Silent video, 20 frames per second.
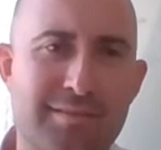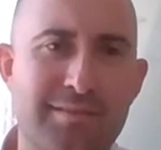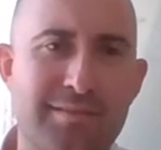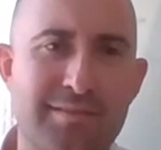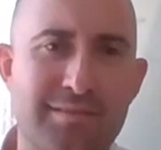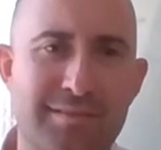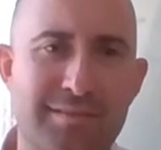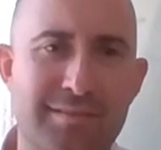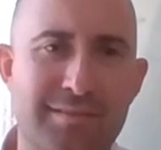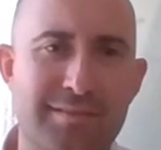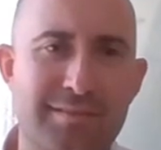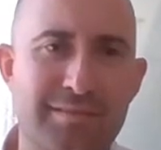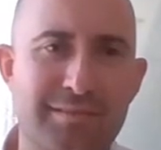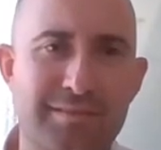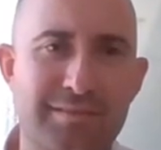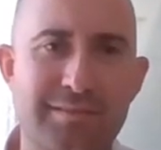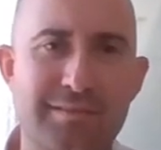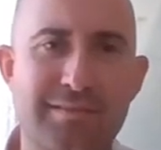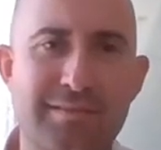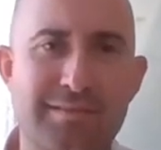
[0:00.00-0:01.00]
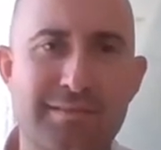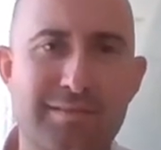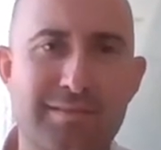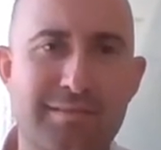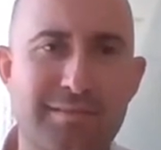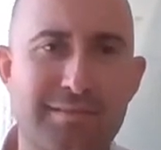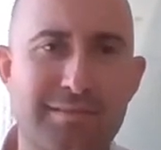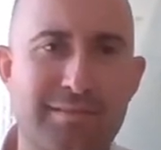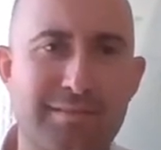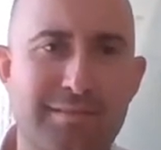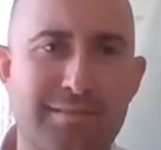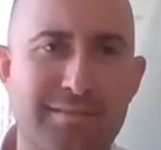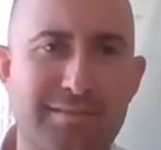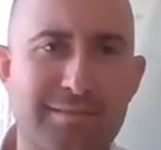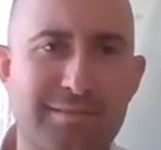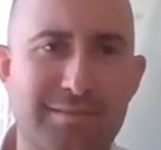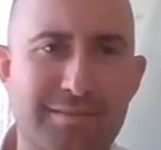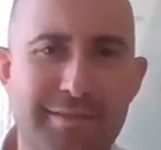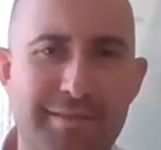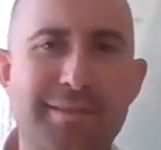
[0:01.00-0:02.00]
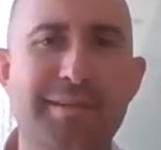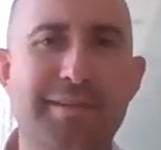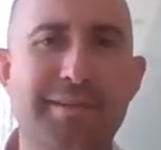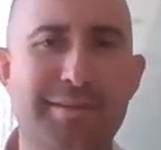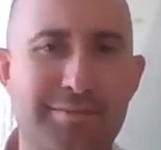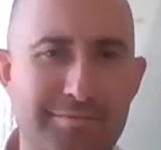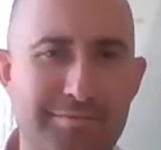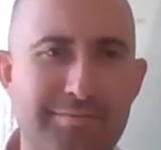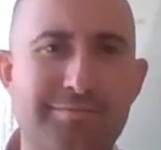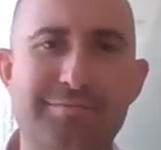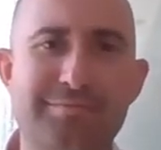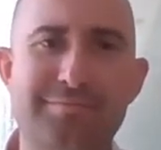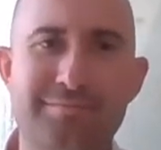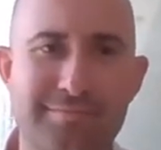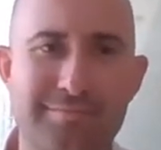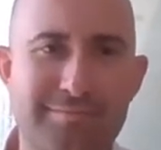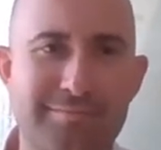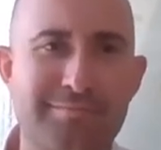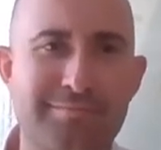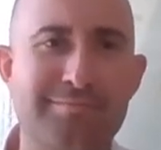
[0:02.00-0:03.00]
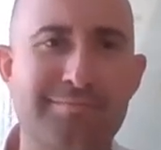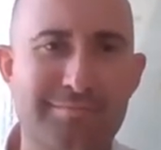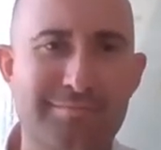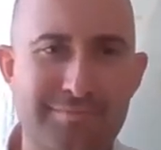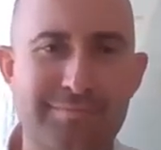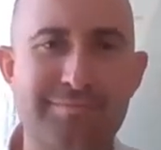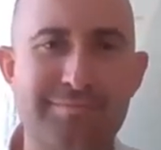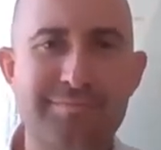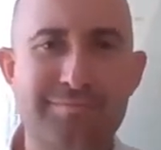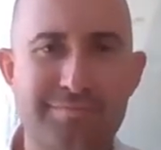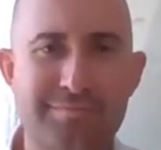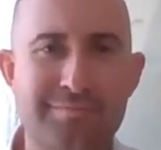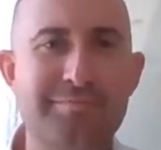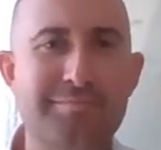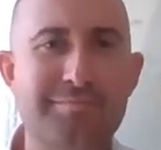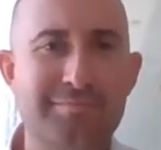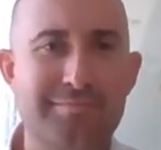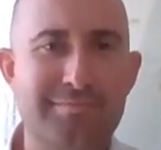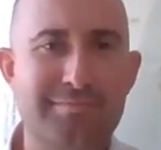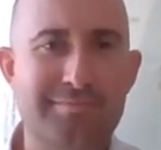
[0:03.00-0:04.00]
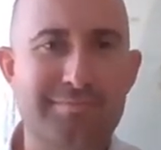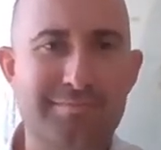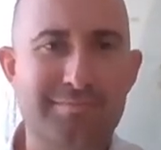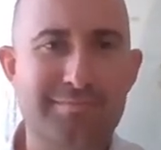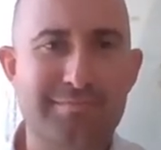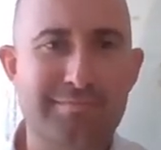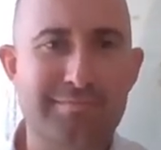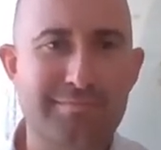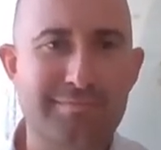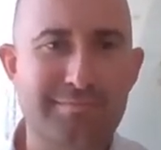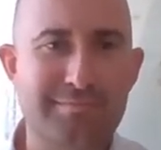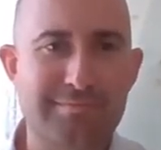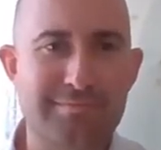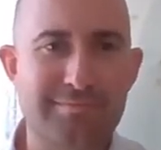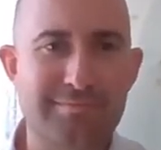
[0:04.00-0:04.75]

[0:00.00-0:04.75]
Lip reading: (not speaking)